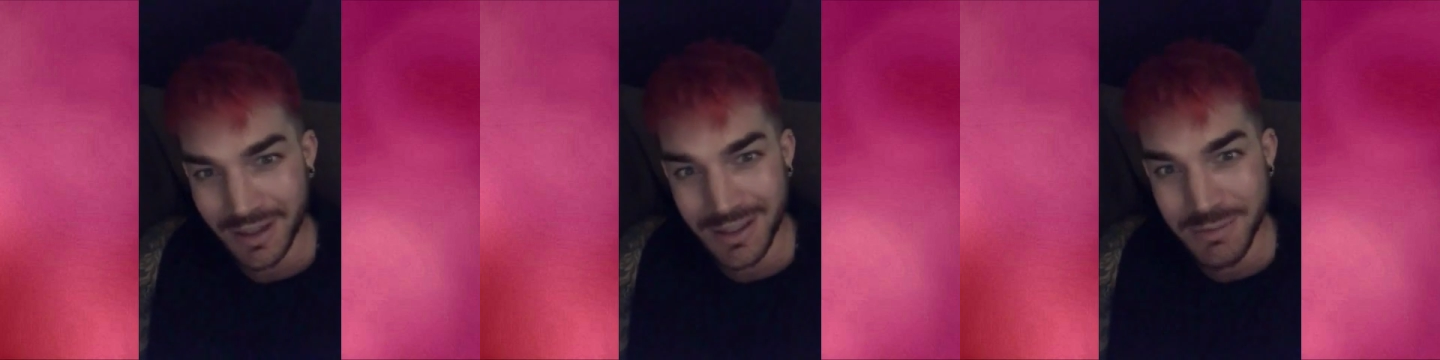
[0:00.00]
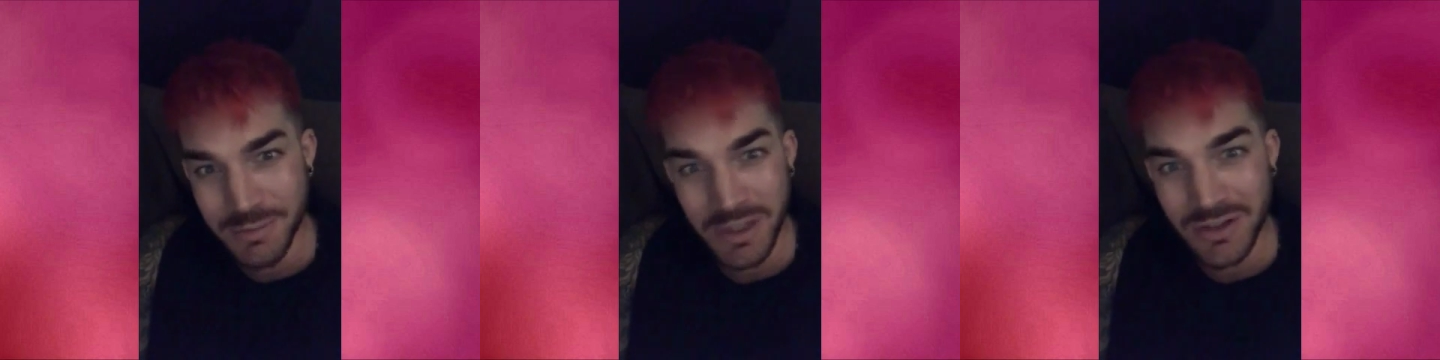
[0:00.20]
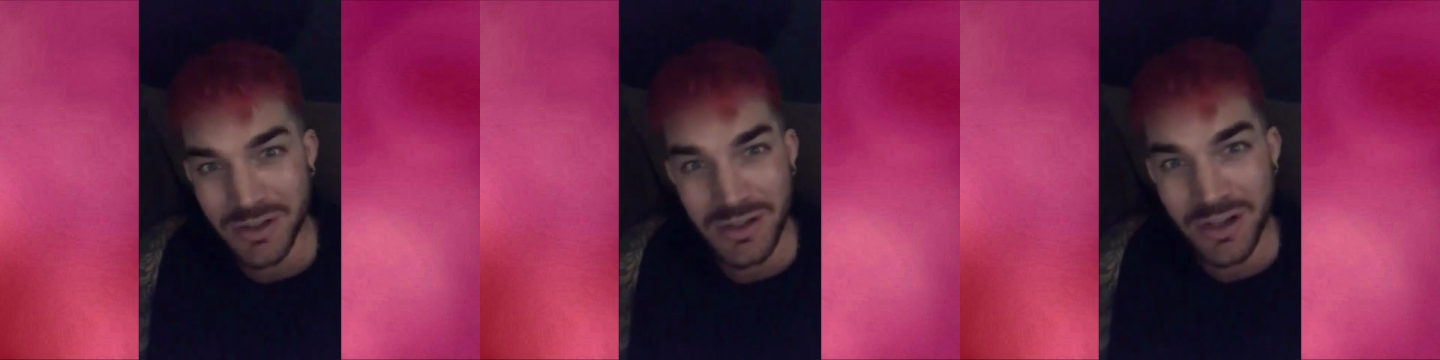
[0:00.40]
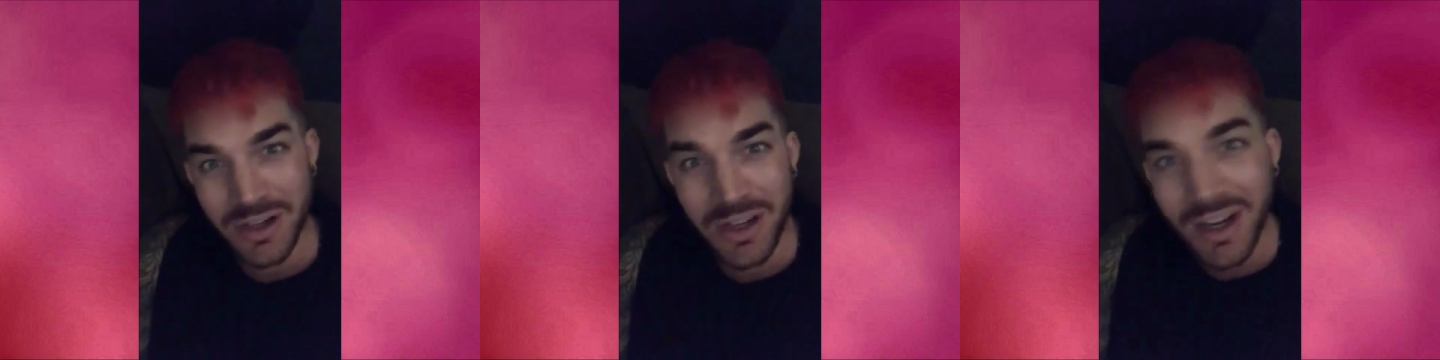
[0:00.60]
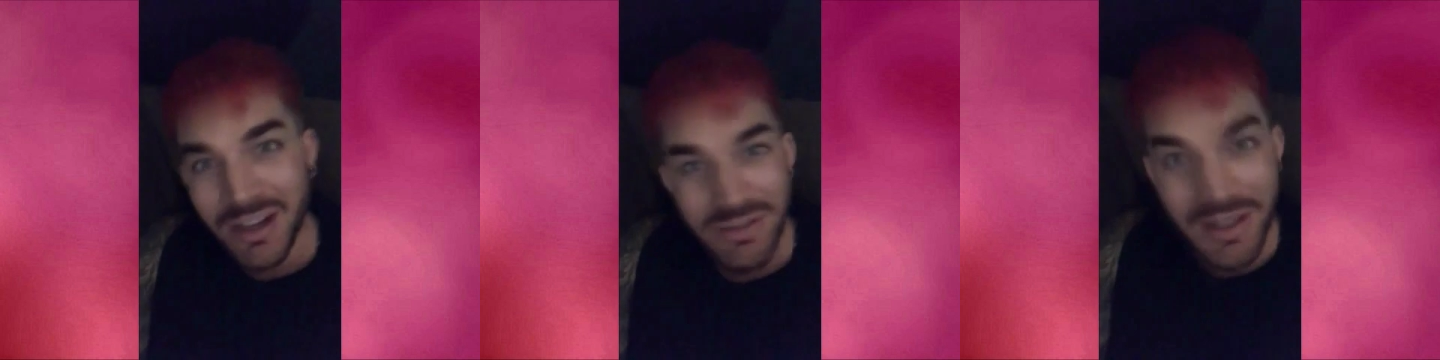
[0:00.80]
guess pictures aren't
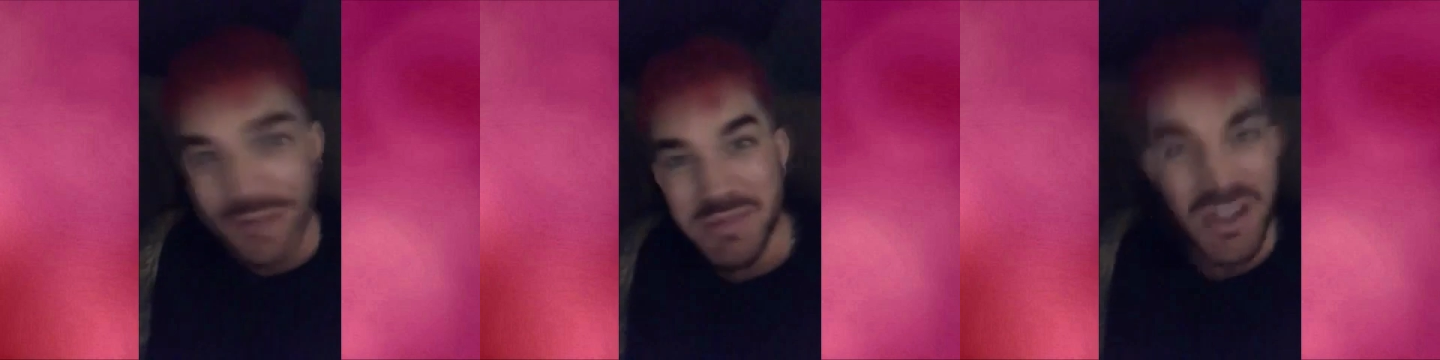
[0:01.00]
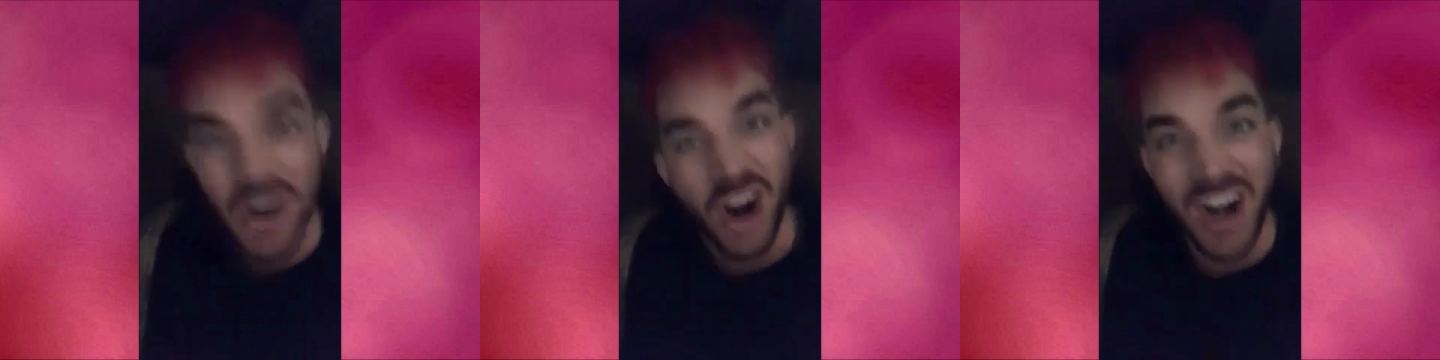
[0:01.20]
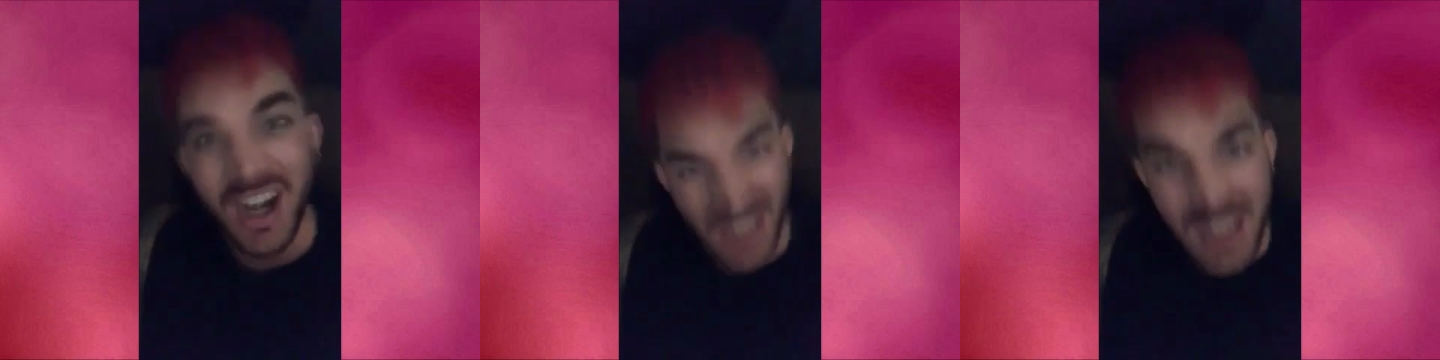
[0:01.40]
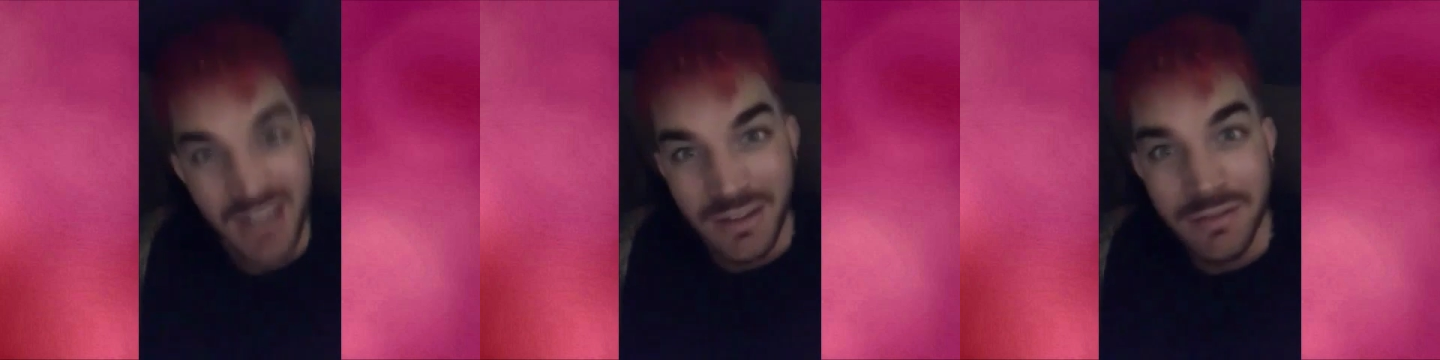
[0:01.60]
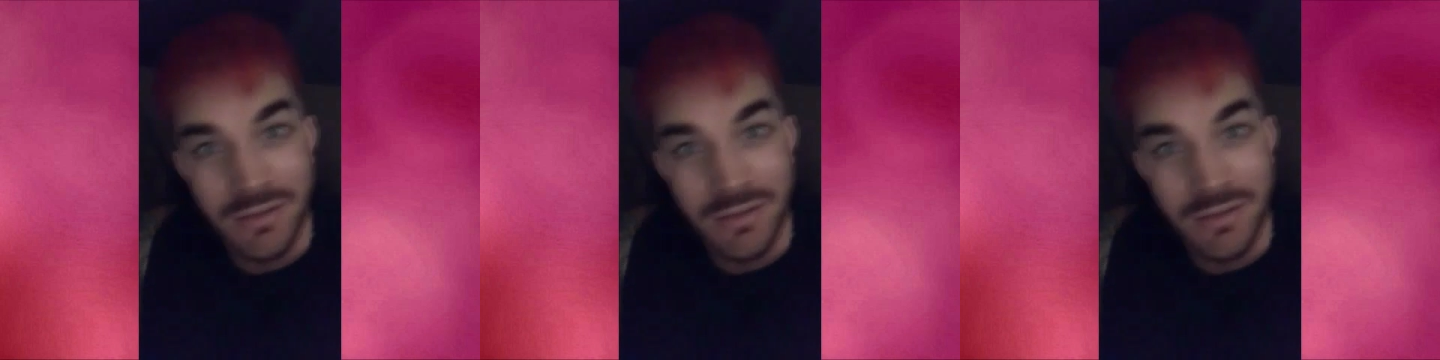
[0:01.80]
enough. I'm sorry.